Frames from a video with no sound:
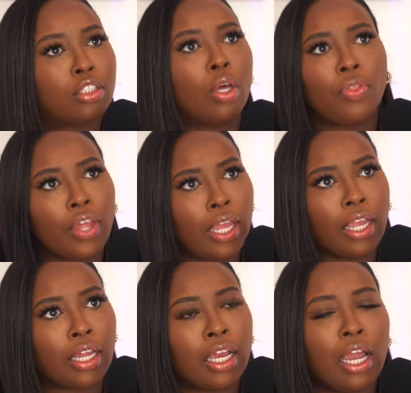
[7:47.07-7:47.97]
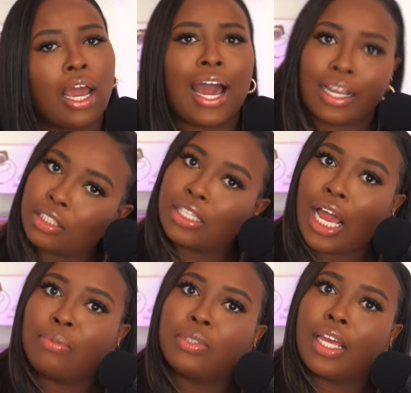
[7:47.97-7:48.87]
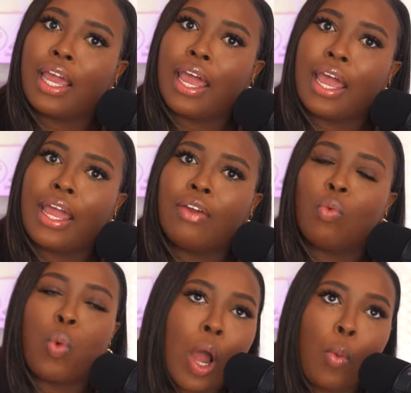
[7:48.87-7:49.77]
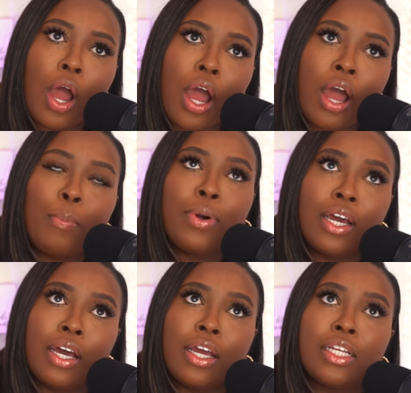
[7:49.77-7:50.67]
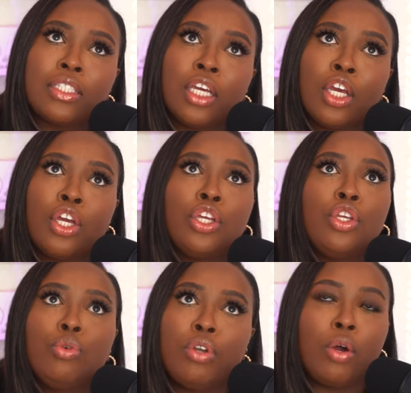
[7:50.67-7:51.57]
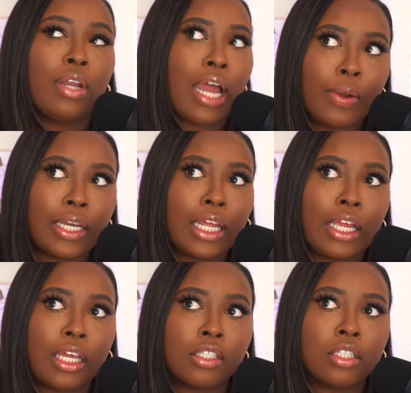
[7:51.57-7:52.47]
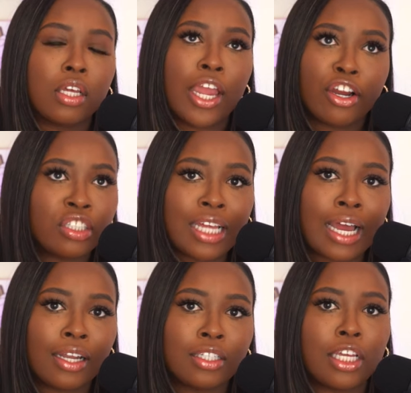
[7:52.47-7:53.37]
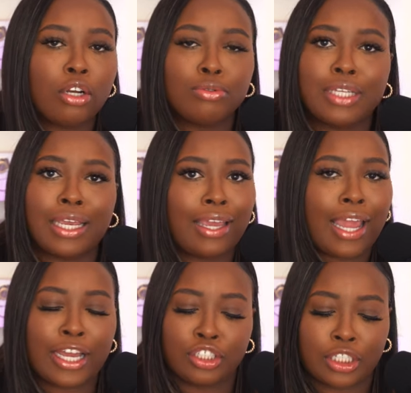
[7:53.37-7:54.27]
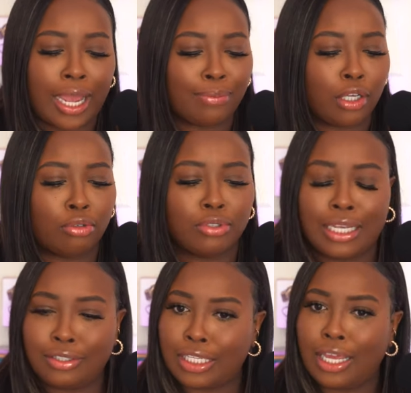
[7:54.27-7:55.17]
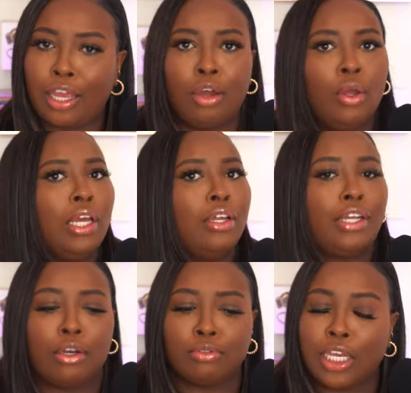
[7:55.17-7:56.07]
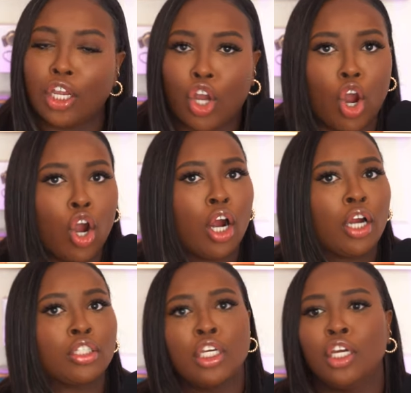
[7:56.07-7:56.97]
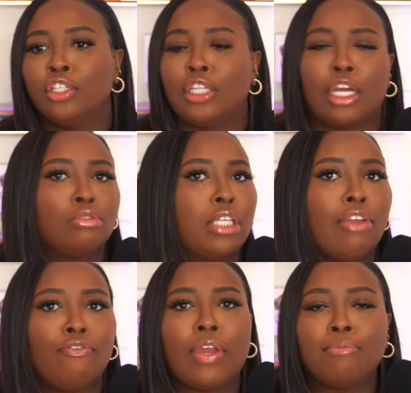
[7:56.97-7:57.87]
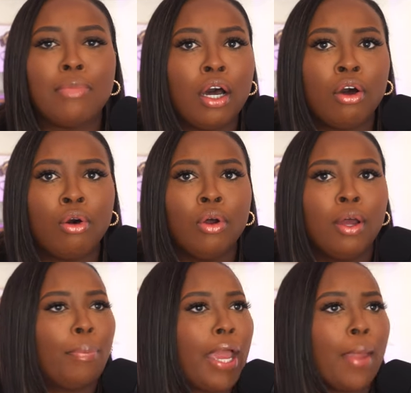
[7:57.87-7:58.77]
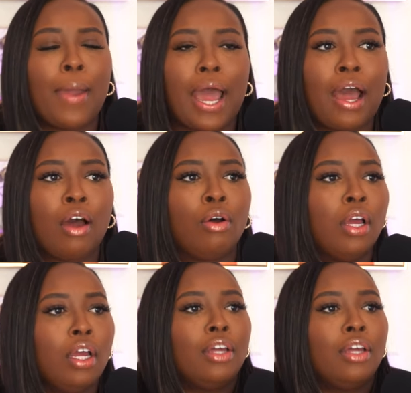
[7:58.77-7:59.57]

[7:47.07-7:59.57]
So then I stopped at Wawa because, you know, nowadays hairstylists, they don't take Cash App. They don't take Zelle. They don't take cards. They don't take Venmo, PayPal.